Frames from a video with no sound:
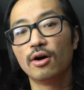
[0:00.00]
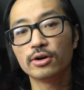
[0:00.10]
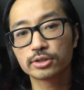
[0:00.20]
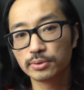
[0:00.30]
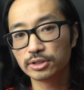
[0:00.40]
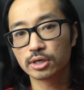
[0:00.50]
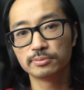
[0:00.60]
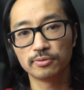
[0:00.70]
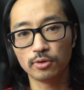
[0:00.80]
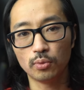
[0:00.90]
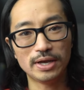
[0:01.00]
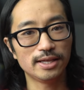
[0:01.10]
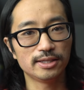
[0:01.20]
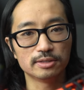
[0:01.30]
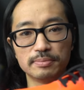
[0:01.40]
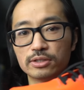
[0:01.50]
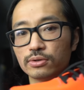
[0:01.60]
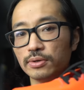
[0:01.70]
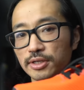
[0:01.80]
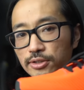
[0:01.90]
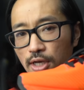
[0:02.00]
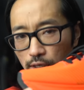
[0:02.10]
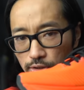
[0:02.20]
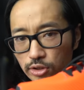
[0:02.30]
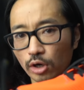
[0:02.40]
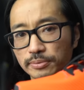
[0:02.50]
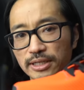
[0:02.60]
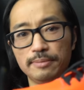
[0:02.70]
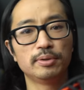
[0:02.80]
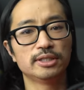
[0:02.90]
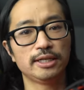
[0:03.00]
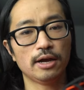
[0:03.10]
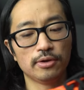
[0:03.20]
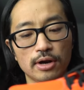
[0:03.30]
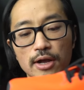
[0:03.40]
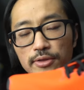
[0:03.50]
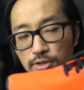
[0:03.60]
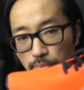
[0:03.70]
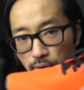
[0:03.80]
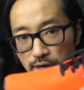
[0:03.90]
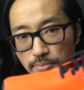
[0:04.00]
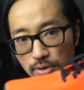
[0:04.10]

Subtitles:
Also, in terms of the way that this midsole is sculpted and put together, there's a pretty